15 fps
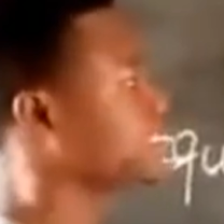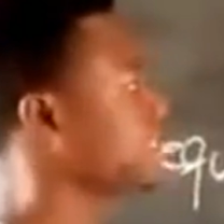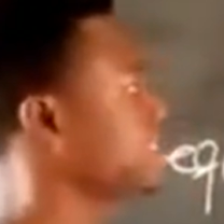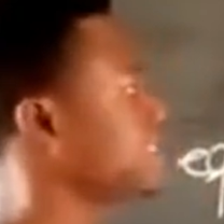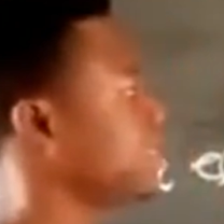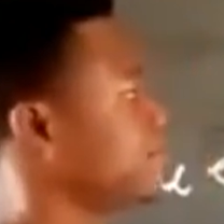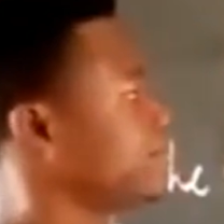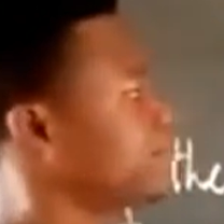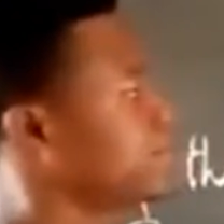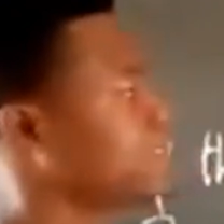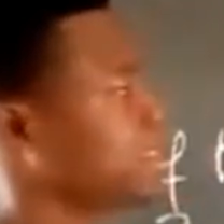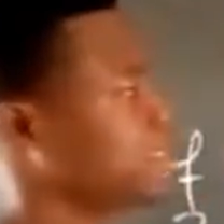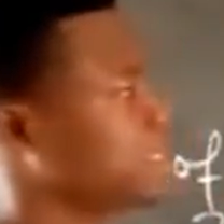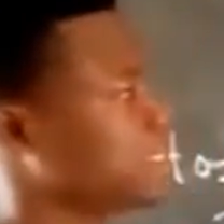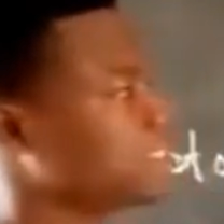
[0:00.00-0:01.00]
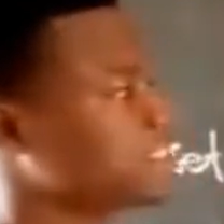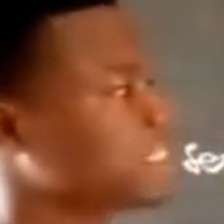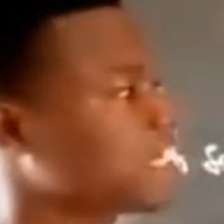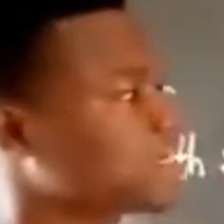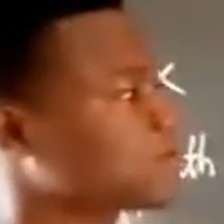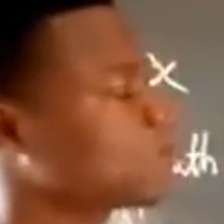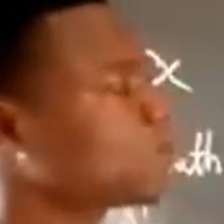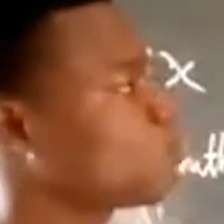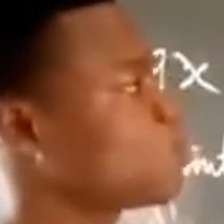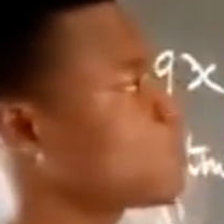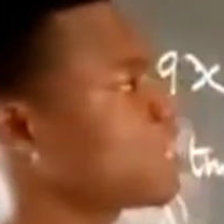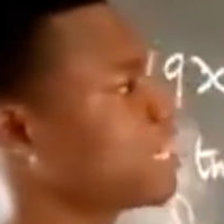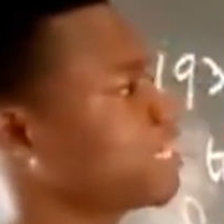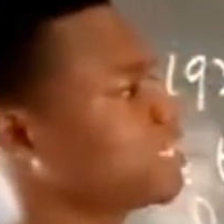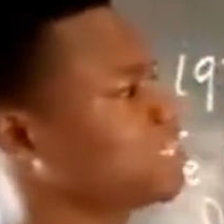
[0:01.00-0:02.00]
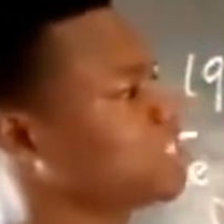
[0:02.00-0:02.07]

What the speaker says: say them, is that one,